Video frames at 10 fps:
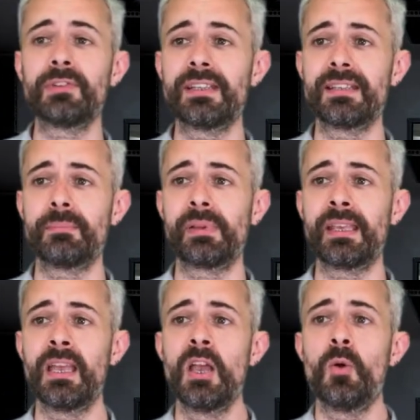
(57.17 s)
really
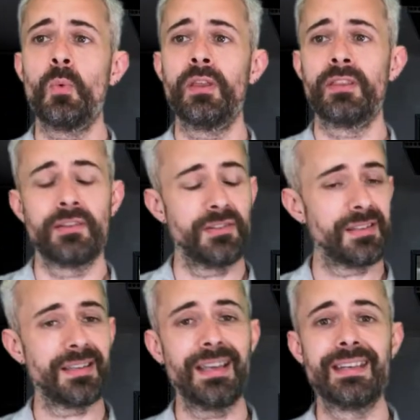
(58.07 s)
simply with
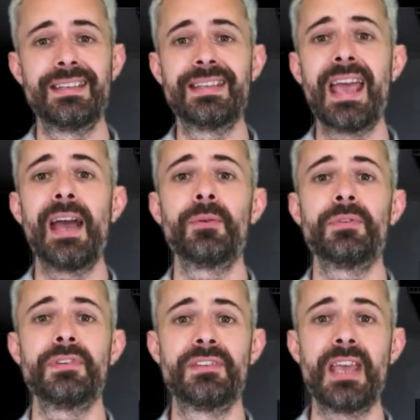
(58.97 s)
just a
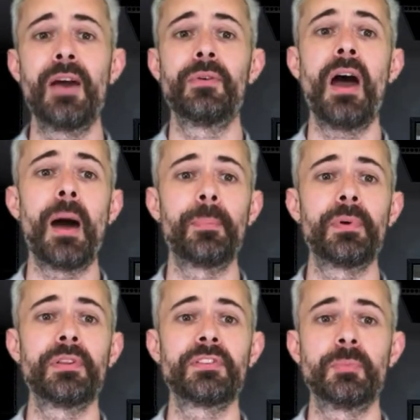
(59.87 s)
down,
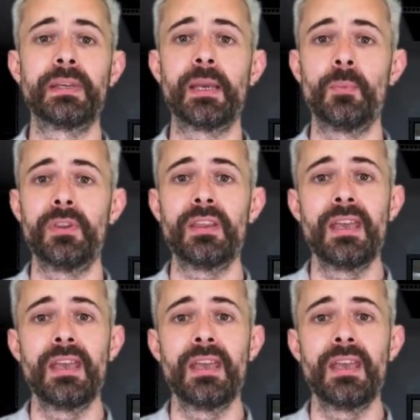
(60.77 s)
down, up to begin with.